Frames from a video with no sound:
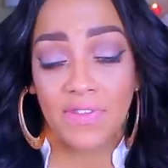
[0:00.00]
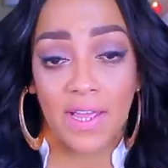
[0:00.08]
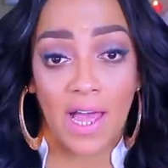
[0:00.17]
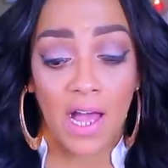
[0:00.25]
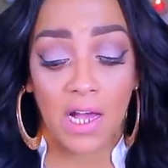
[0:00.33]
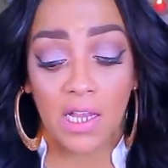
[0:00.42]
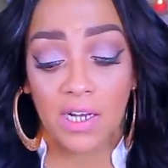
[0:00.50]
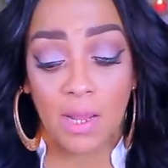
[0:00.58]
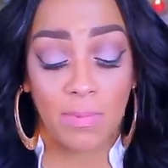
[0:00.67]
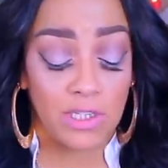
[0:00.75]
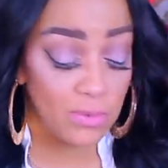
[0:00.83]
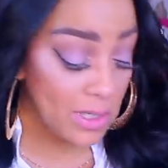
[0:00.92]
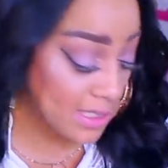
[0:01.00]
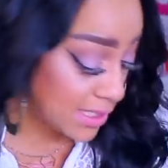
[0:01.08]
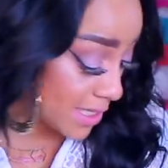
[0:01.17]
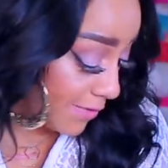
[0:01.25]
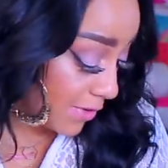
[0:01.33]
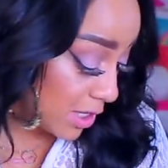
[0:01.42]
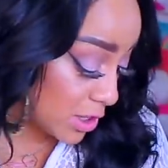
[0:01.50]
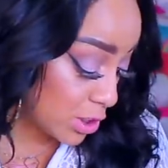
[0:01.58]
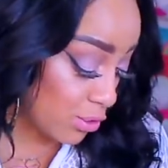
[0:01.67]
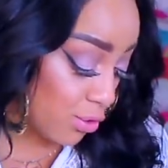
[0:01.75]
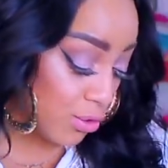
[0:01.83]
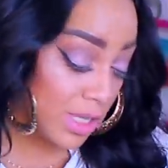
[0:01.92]
if they got color number 27 because
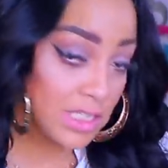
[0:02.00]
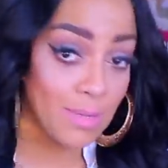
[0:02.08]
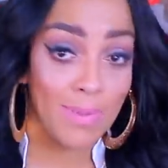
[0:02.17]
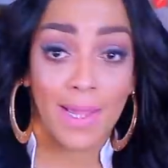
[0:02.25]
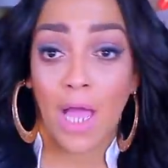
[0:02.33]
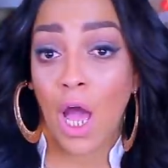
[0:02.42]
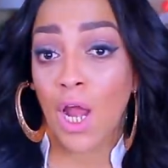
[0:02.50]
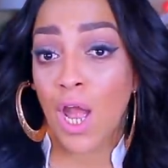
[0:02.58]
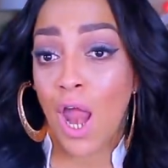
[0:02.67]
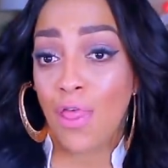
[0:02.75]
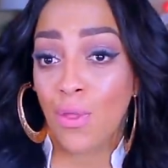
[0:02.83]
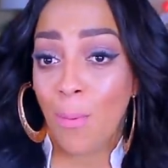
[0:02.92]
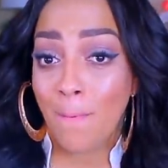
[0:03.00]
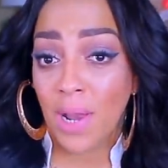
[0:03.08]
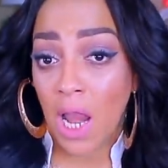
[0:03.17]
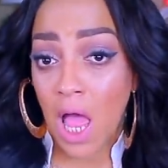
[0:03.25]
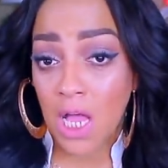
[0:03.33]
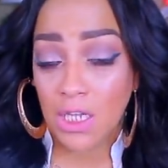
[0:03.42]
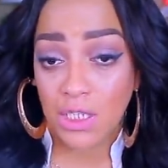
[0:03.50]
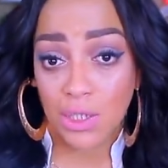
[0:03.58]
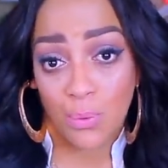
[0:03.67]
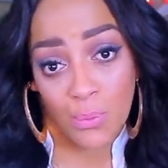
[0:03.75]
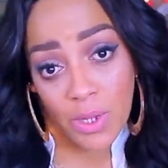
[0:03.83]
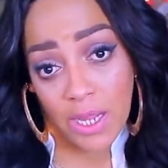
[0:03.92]
the girl needs to make another
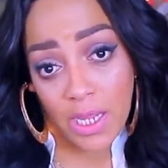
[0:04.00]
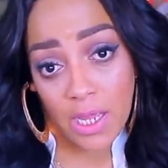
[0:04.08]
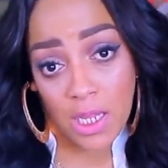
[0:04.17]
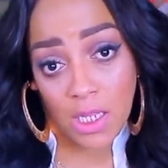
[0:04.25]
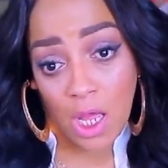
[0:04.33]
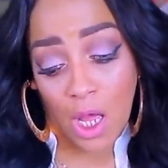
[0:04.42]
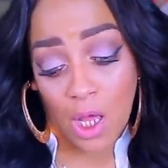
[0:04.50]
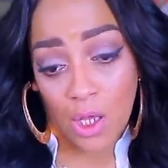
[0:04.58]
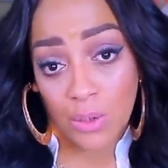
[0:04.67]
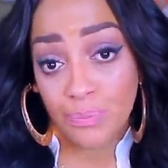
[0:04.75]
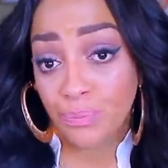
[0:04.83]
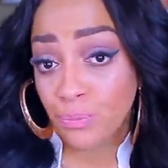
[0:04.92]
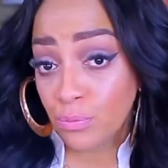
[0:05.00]
blonde wig, y'all.